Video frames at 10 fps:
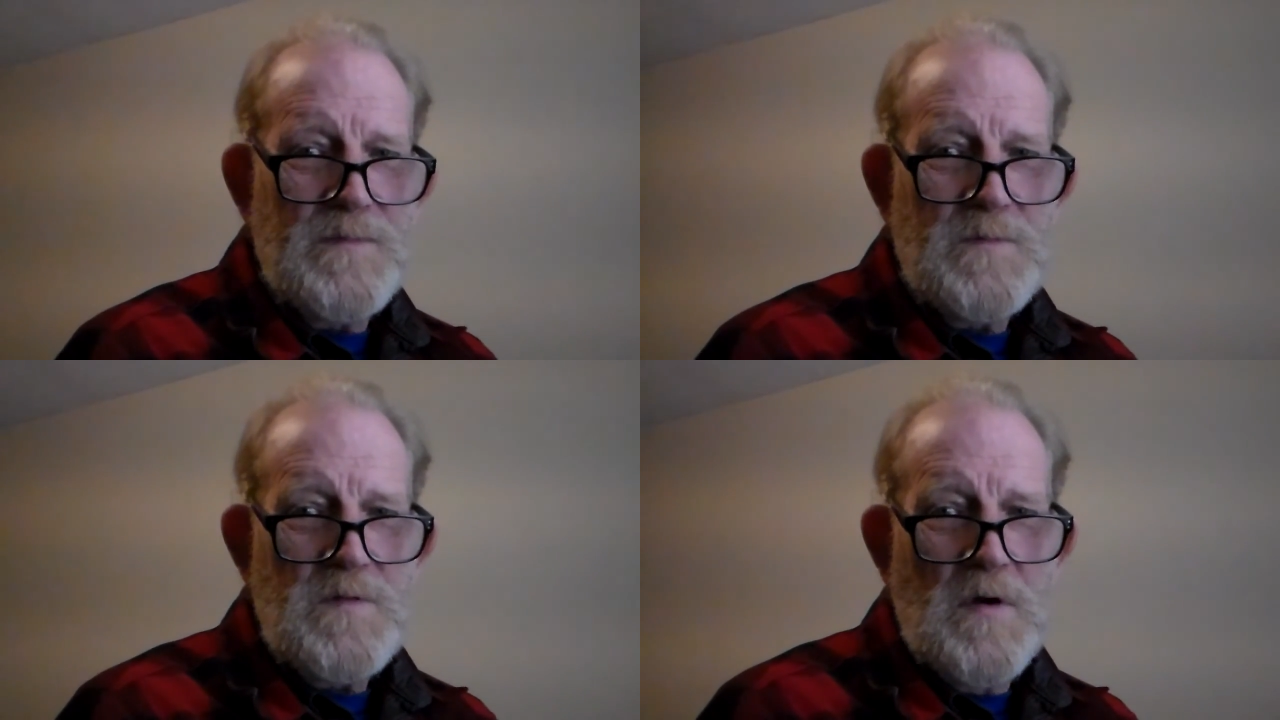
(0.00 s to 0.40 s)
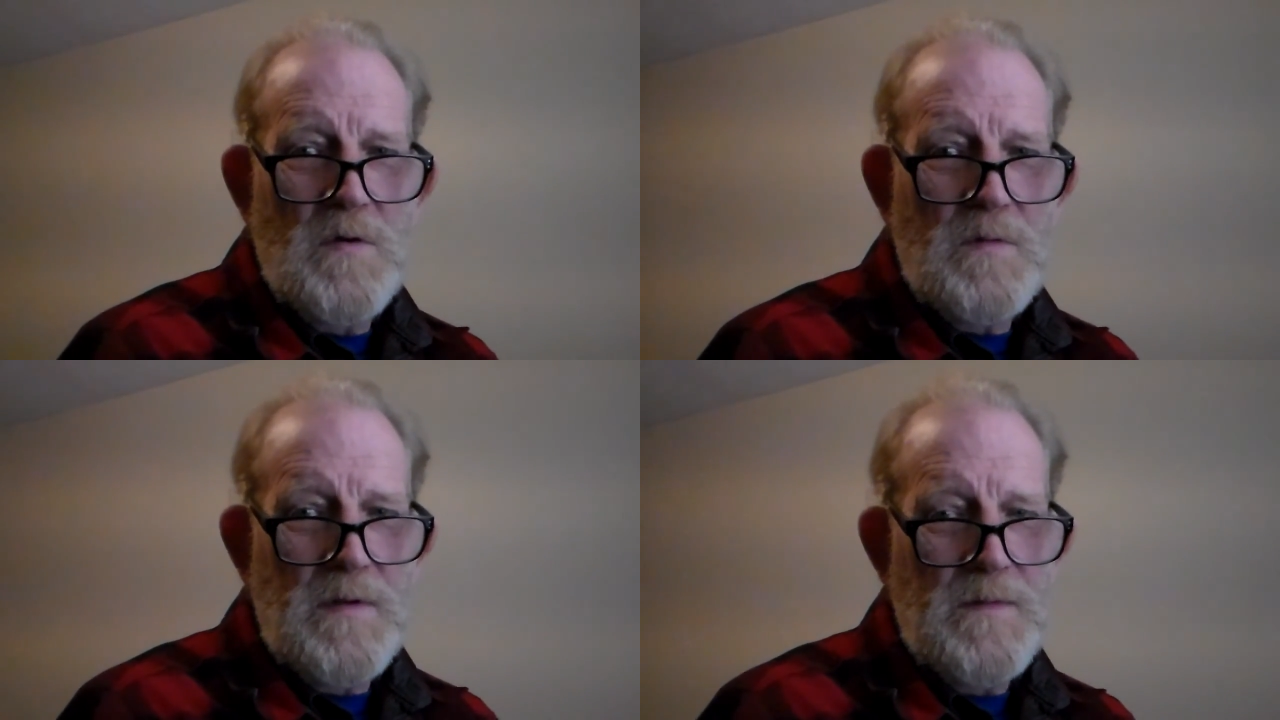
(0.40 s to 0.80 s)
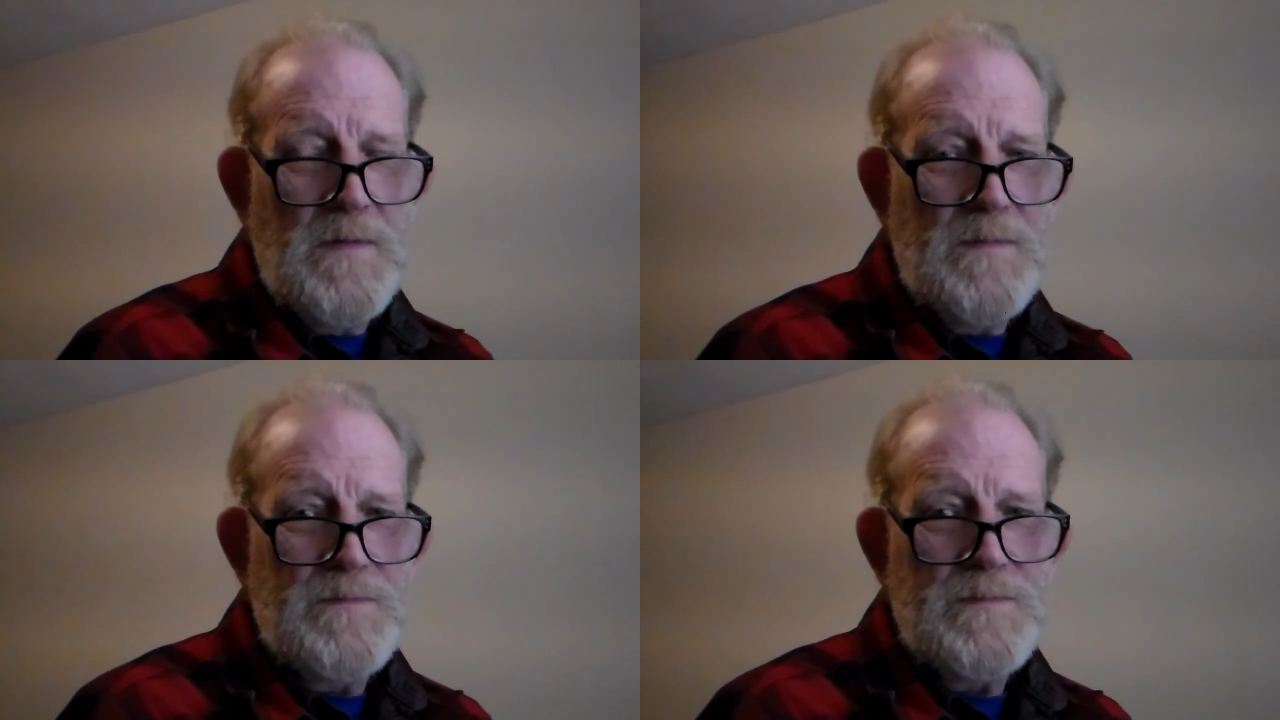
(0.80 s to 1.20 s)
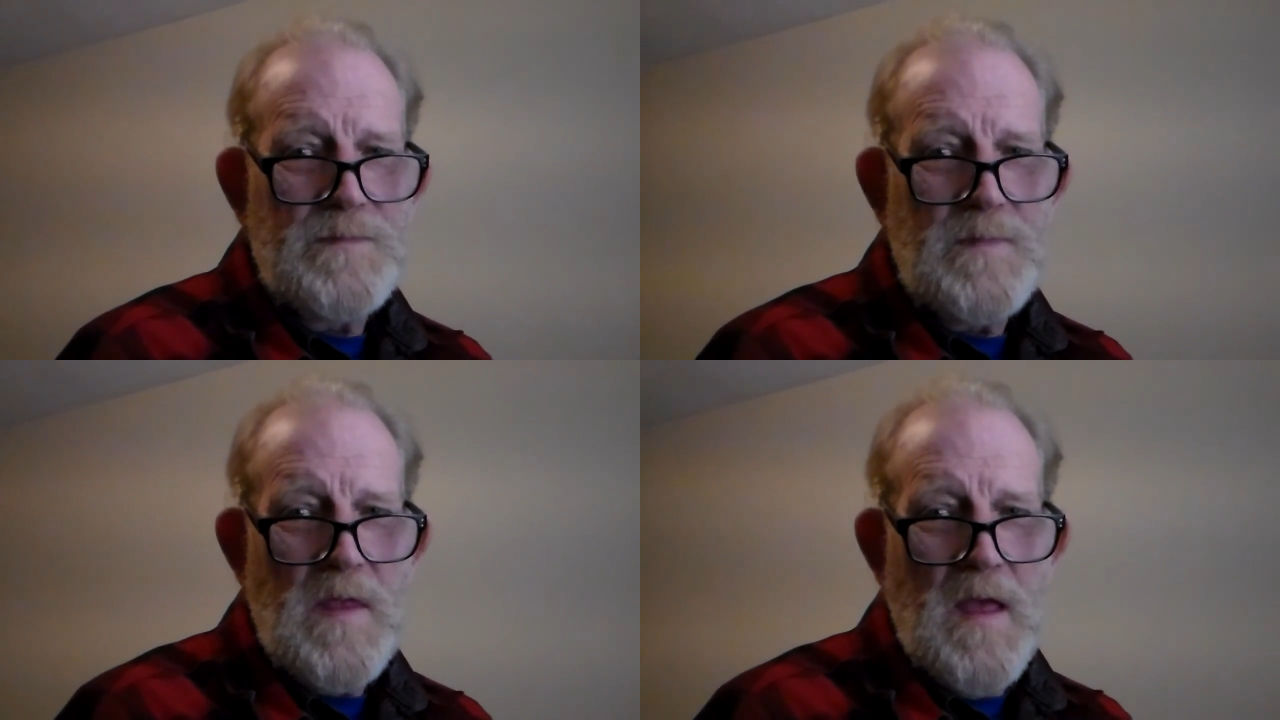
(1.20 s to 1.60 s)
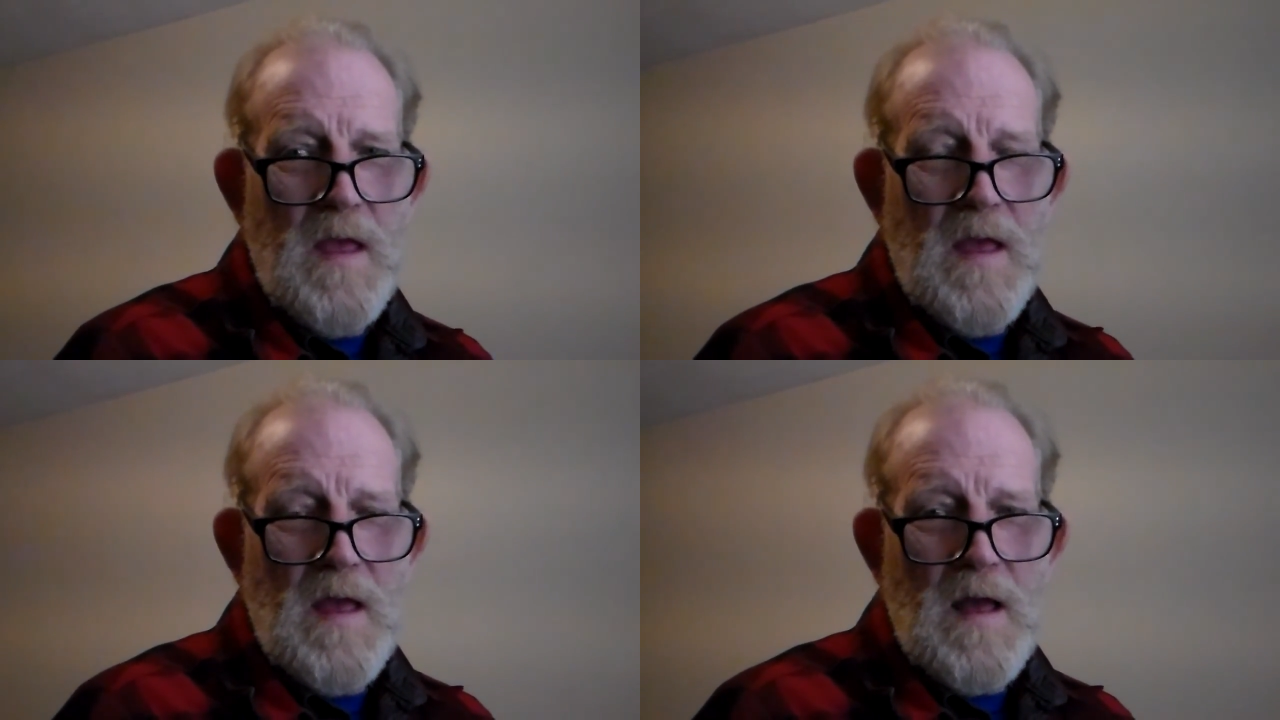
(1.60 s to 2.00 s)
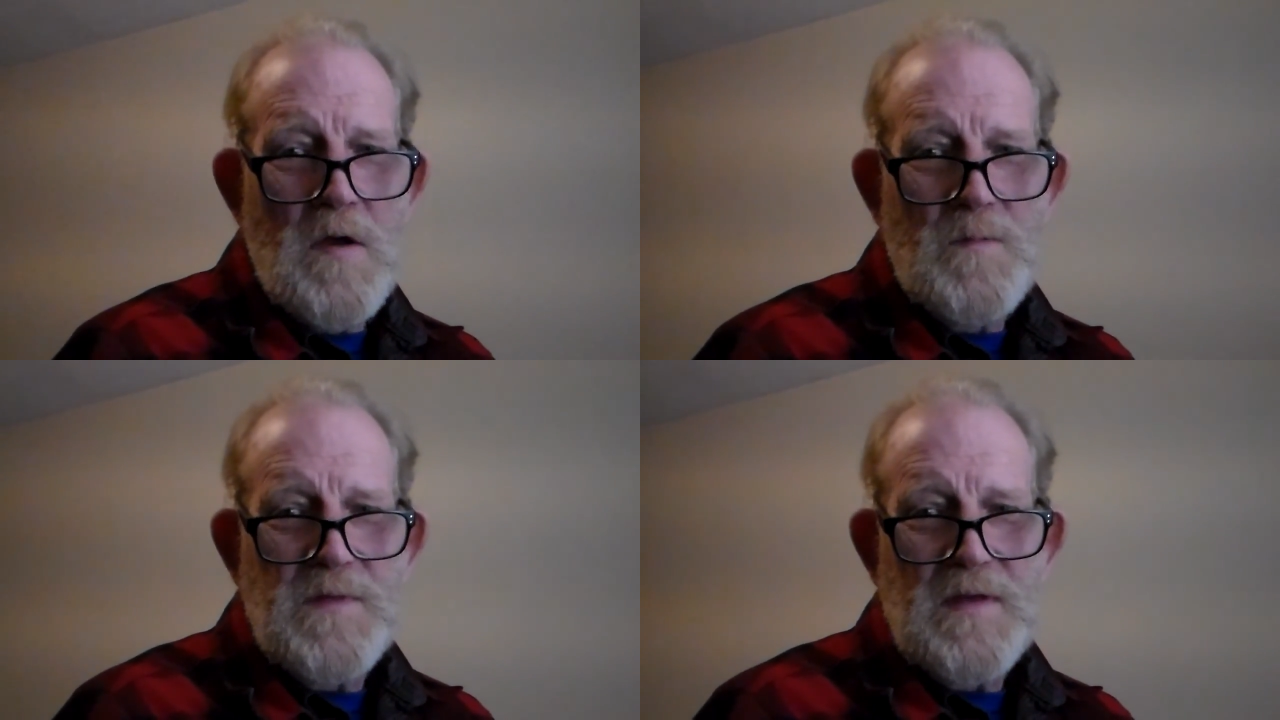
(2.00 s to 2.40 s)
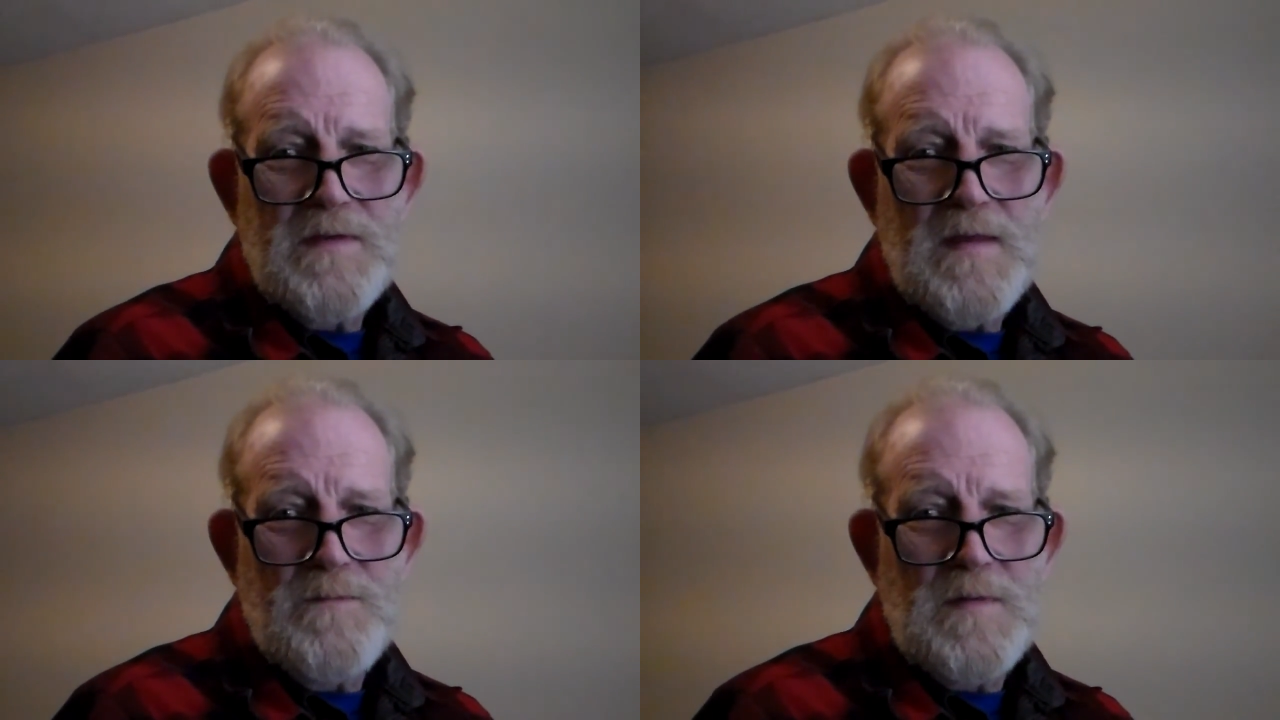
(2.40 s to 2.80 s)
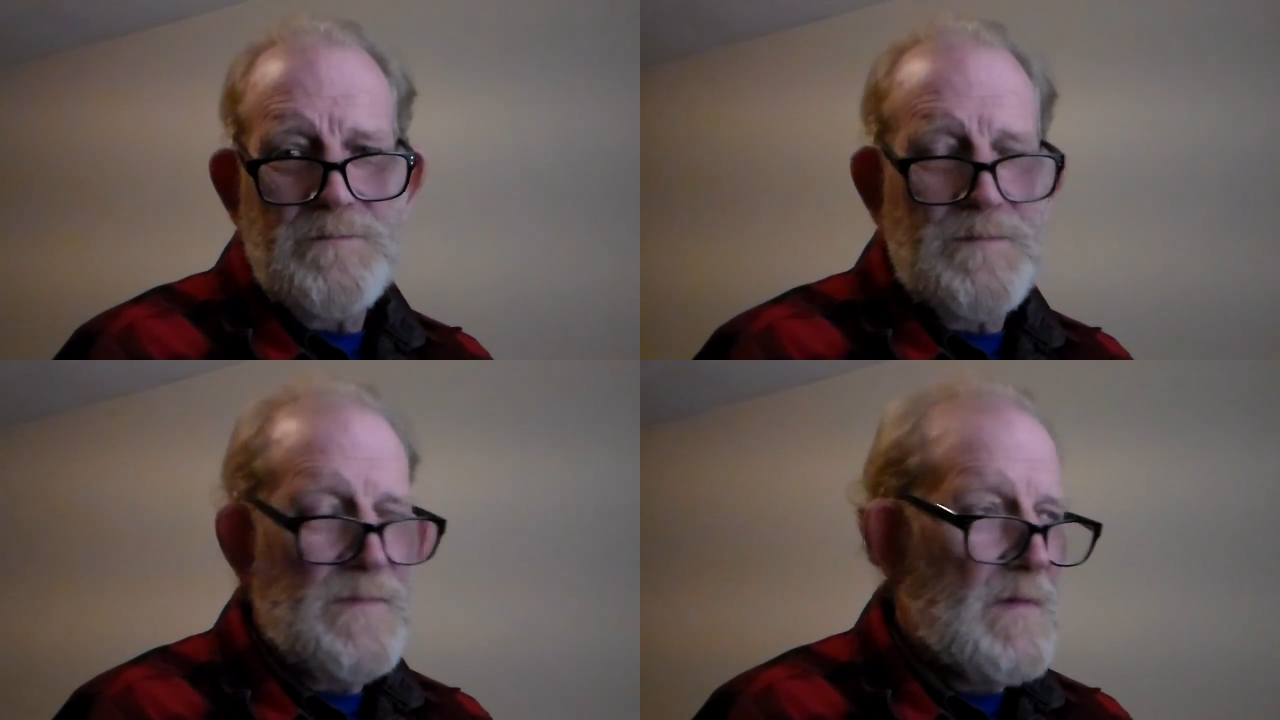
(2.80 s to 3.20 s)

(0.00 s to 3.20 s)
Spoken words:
So I hope you guys have